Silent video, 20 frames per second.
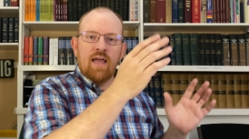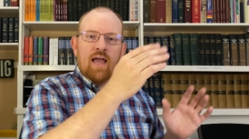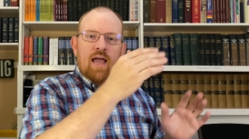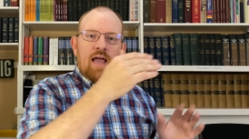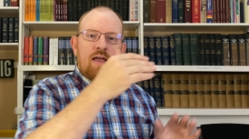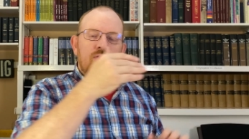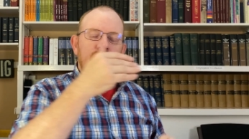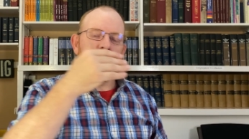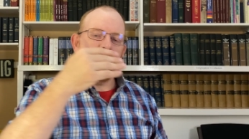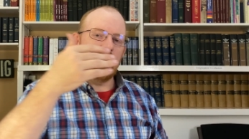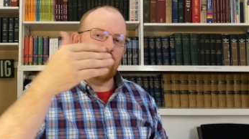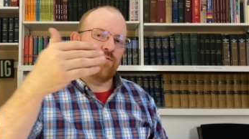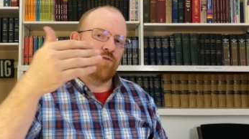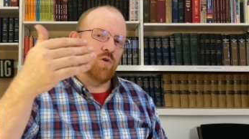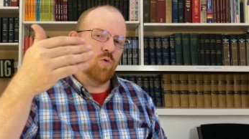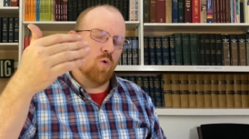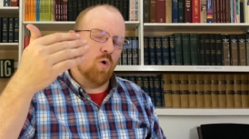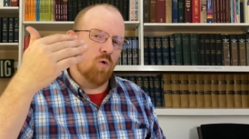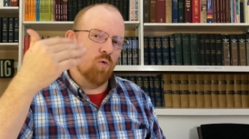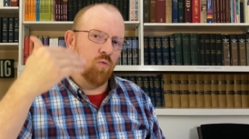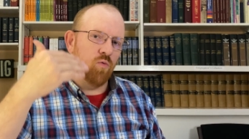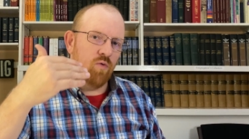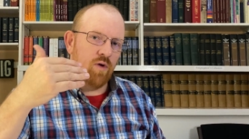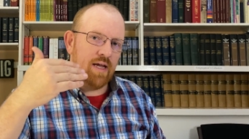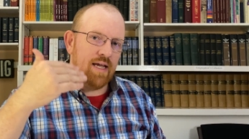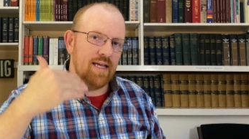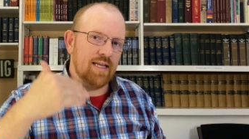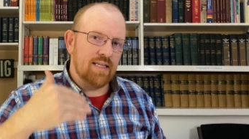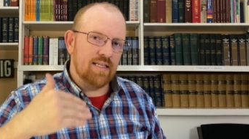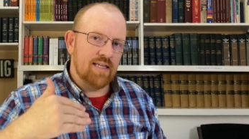And then if you will
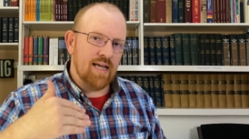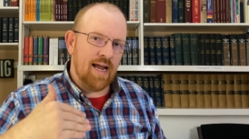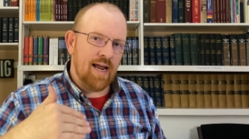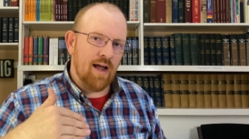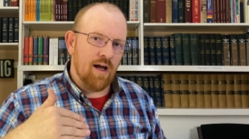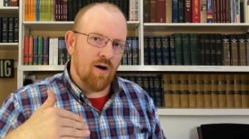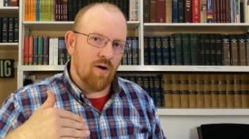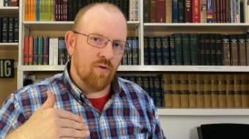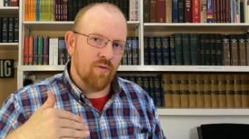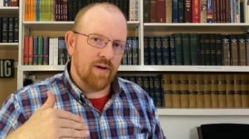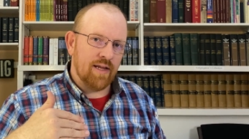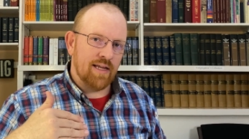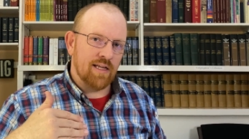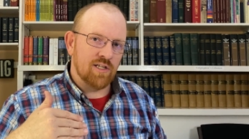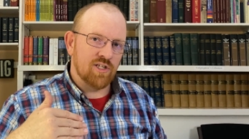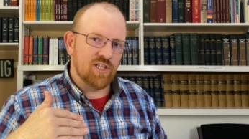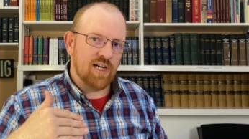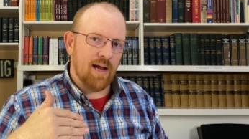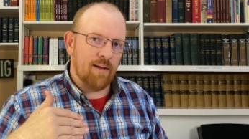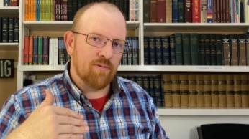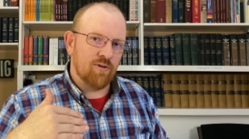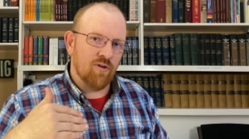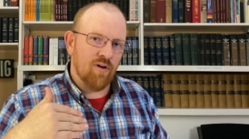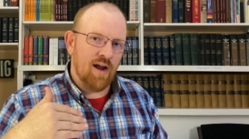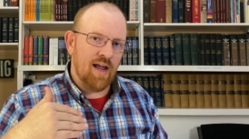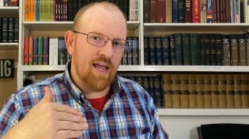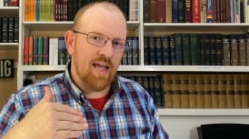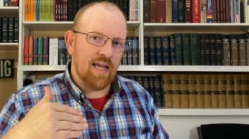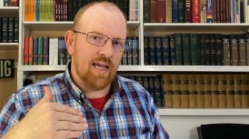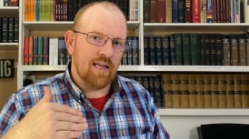read down in chapter
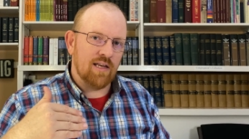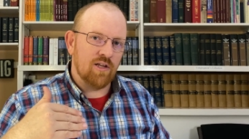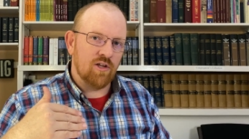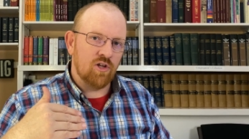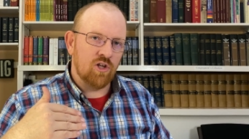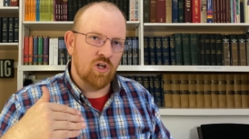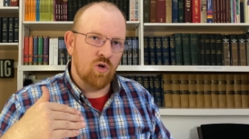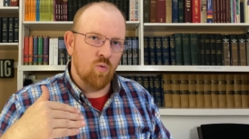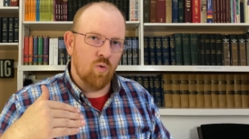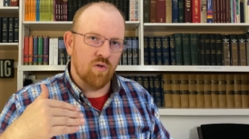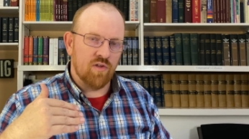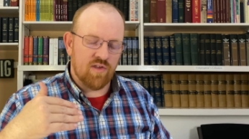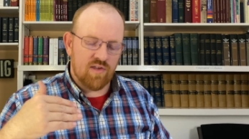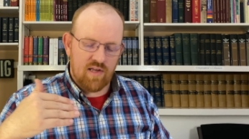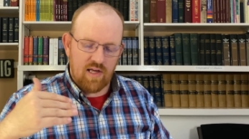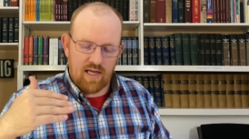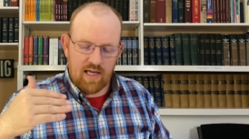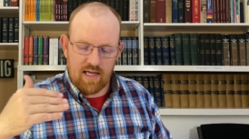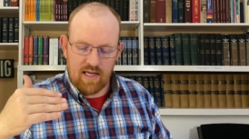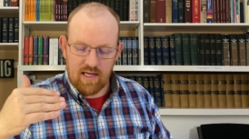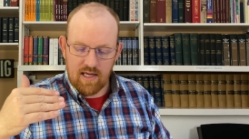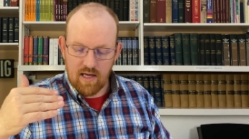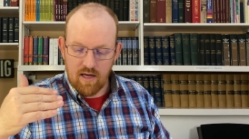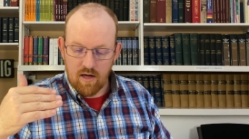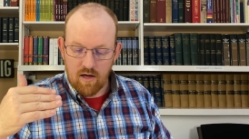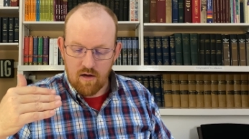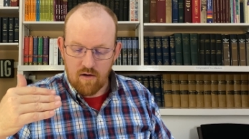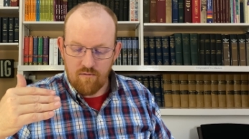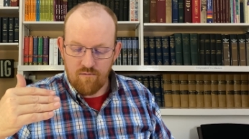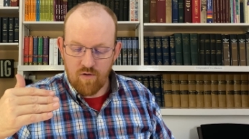8, you will see
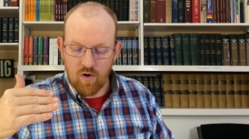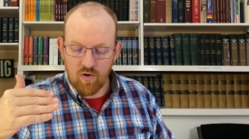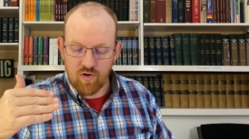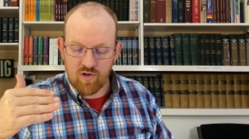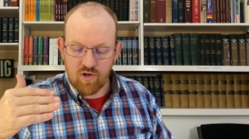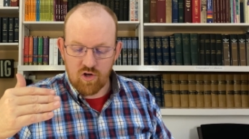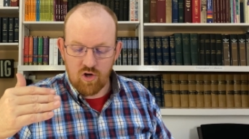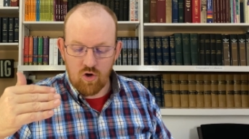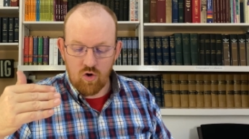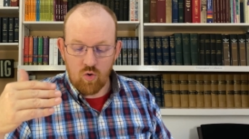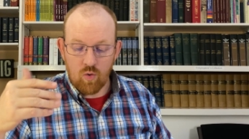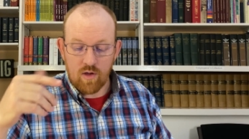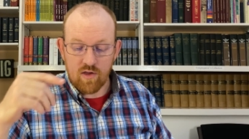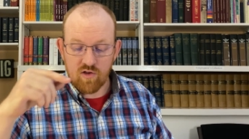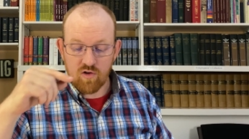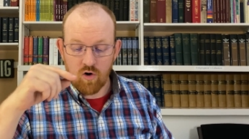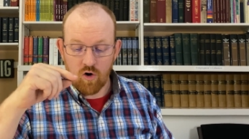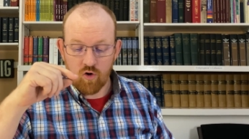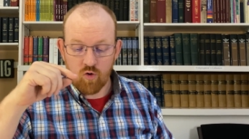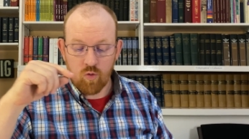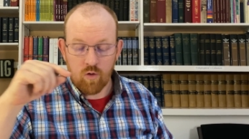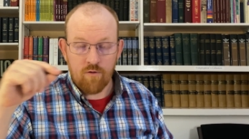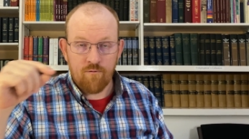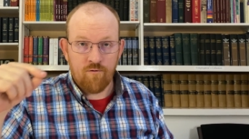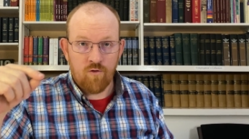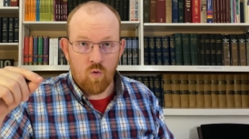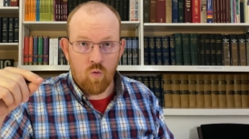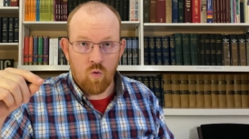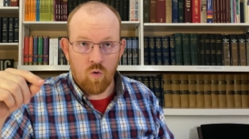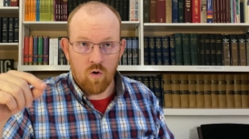Verse 2, it starts with
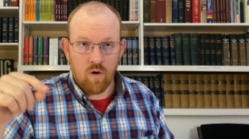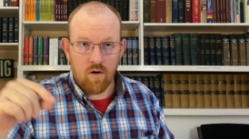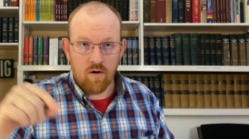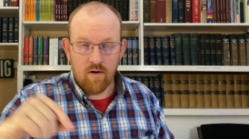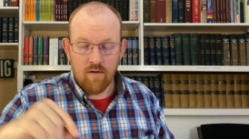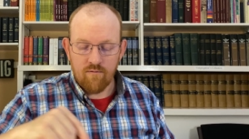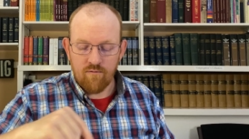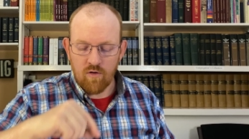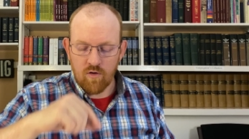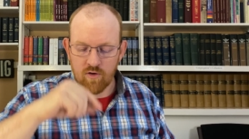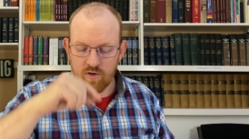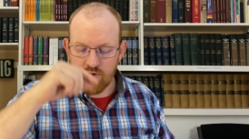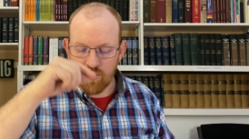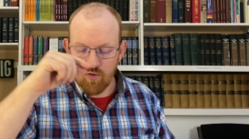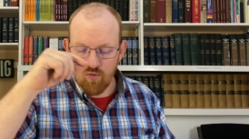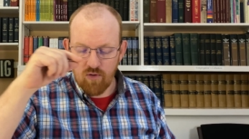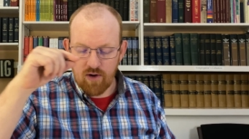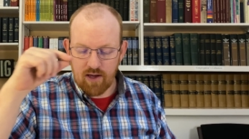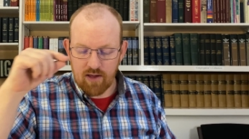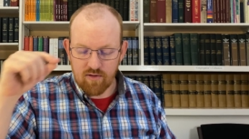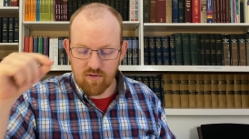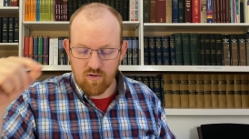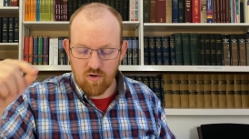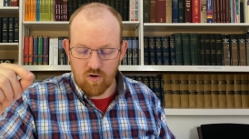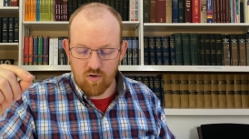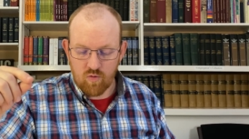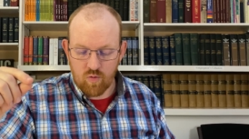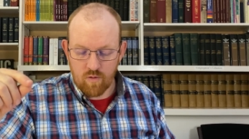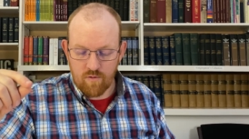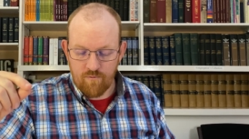4. Verse 3, it
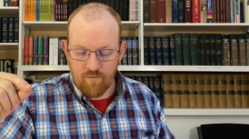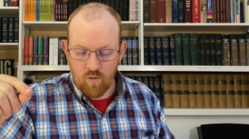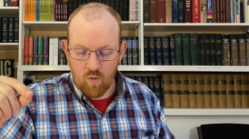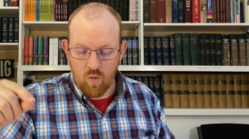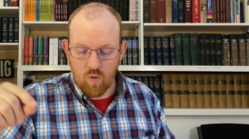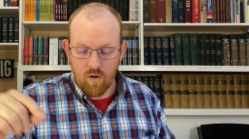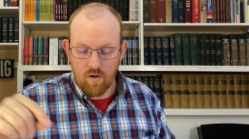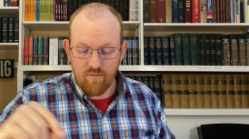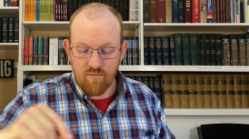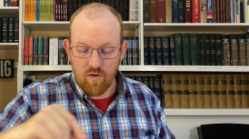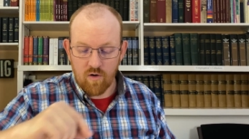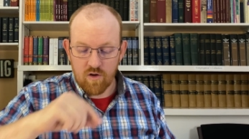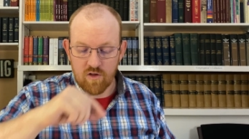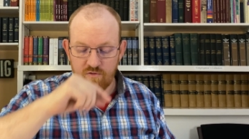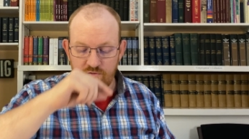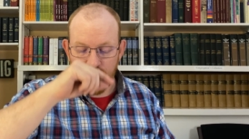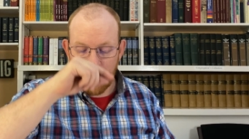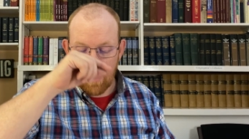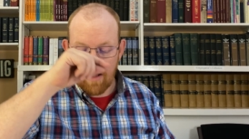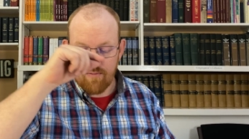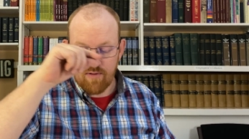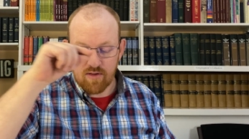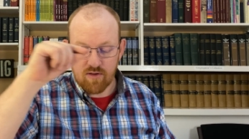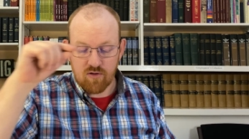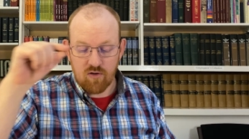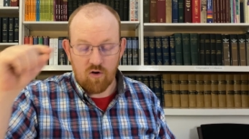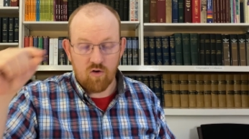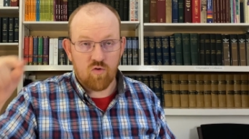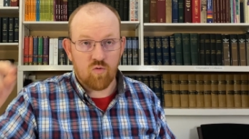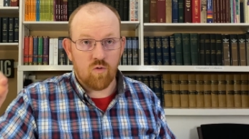starts with 4. Verse 5, it
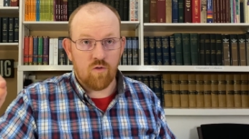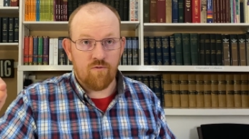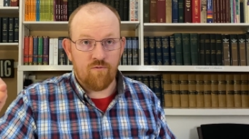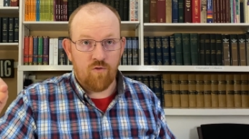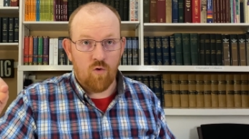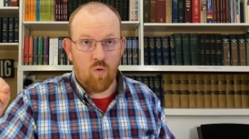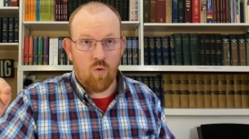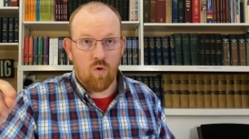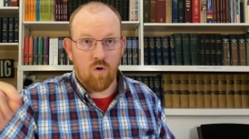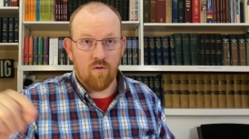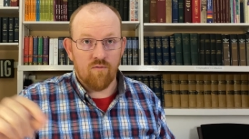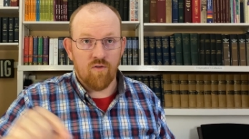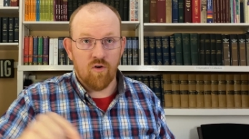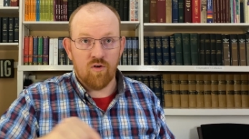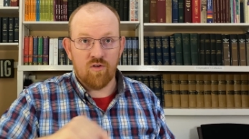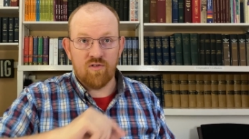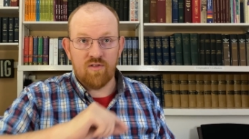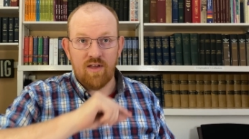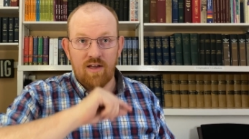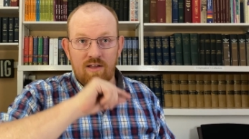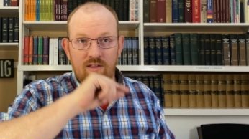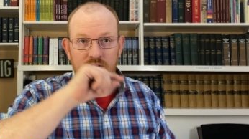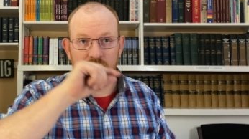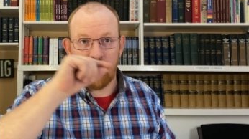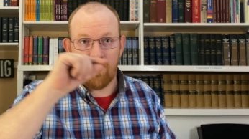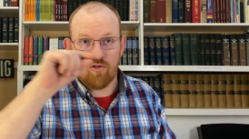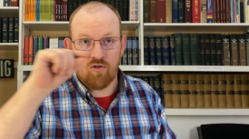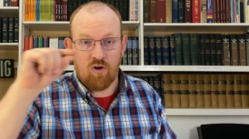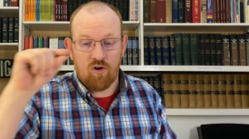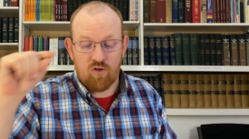starts with 4. Verse 6, it
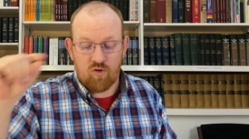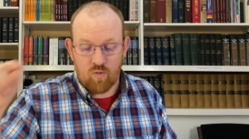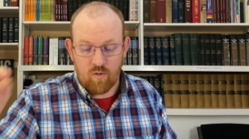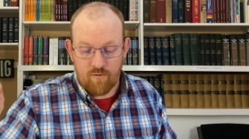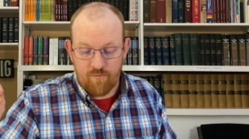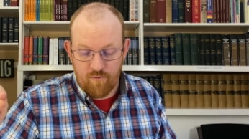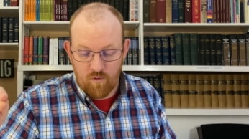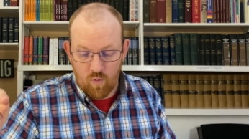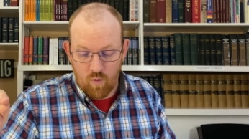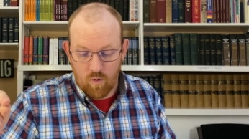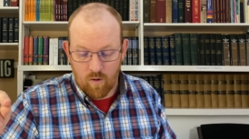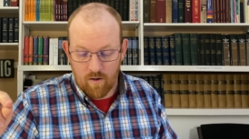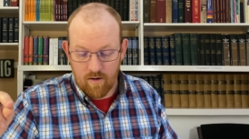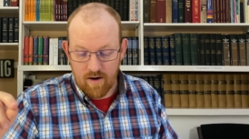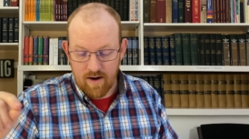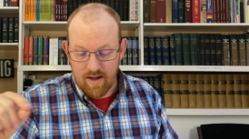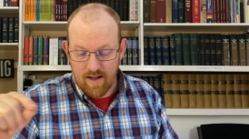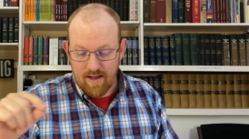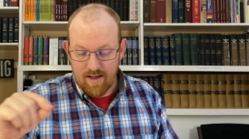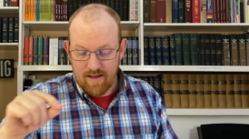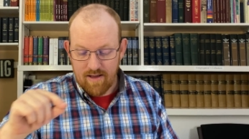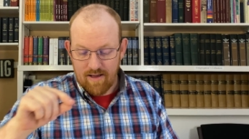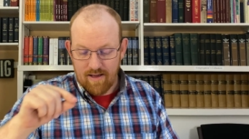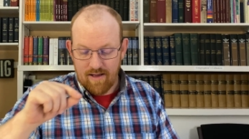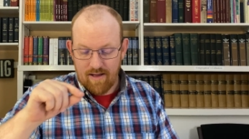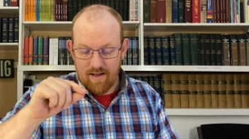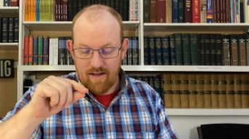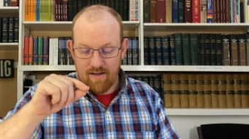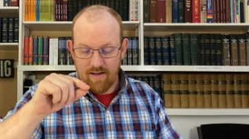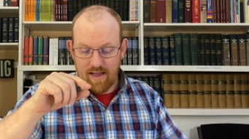starts with 4.
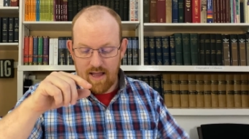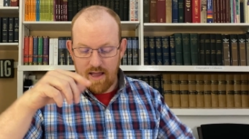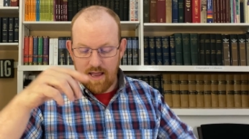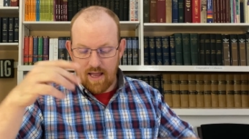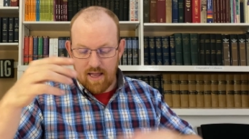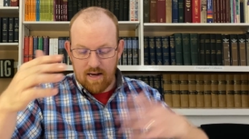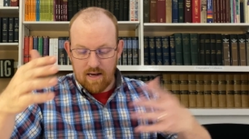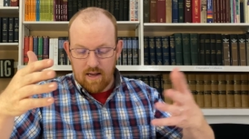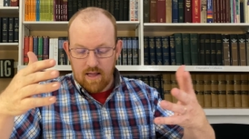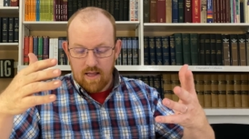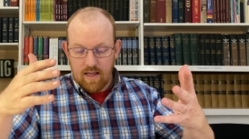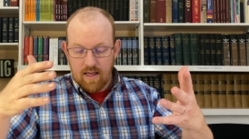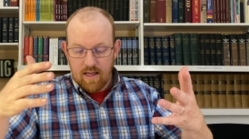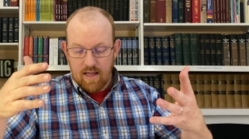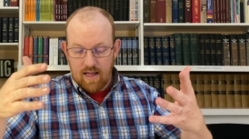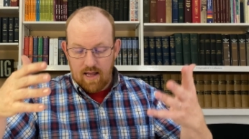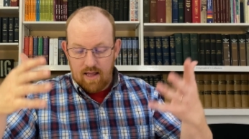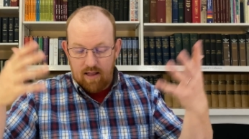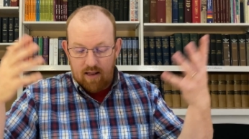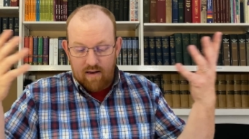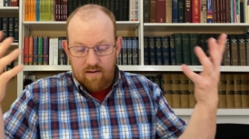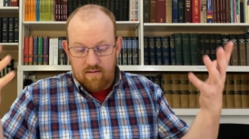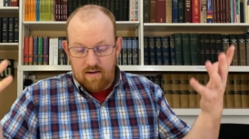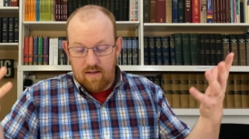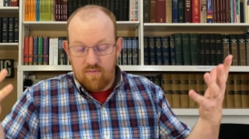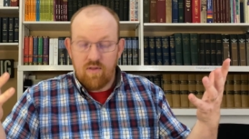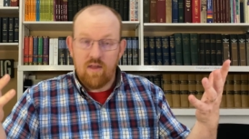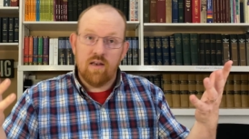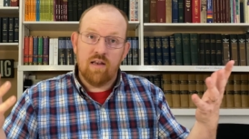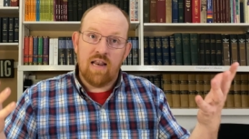Uh, and, and,
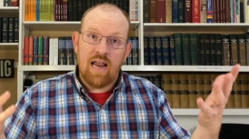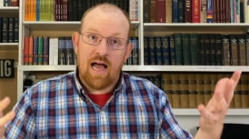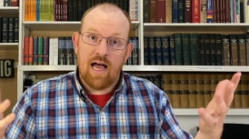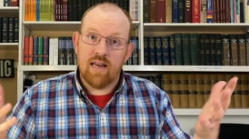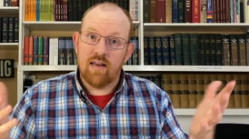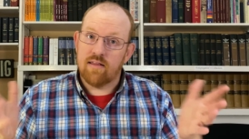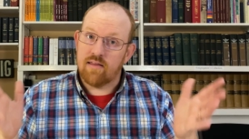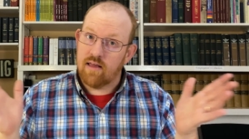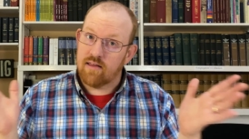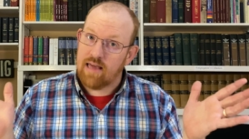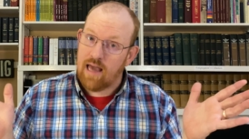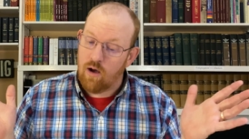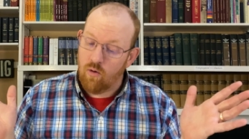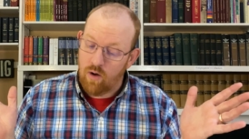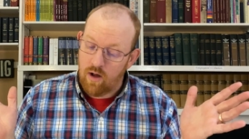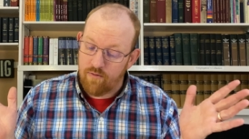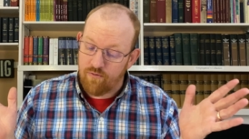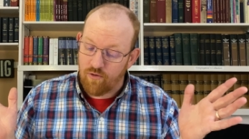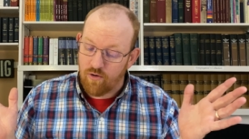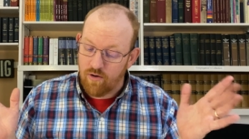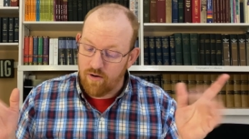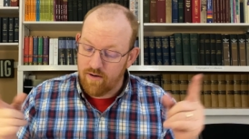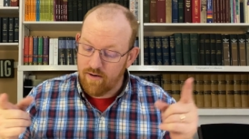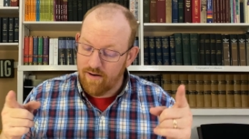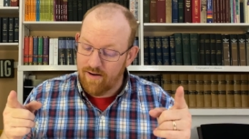and then 9, it says, however,